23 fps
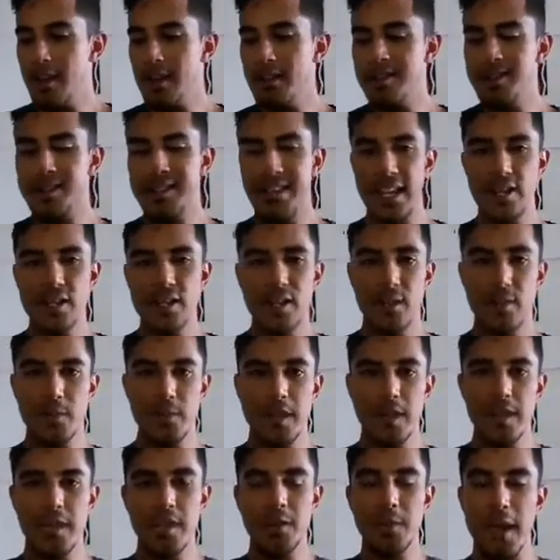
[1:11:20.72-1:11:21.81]
in stage
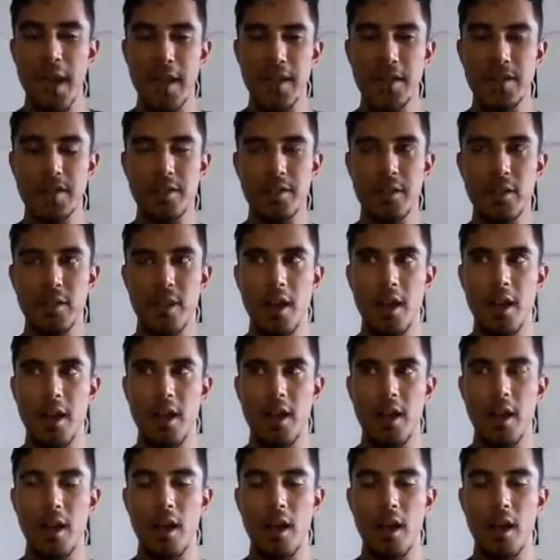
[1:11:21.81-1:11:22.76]
3, you enter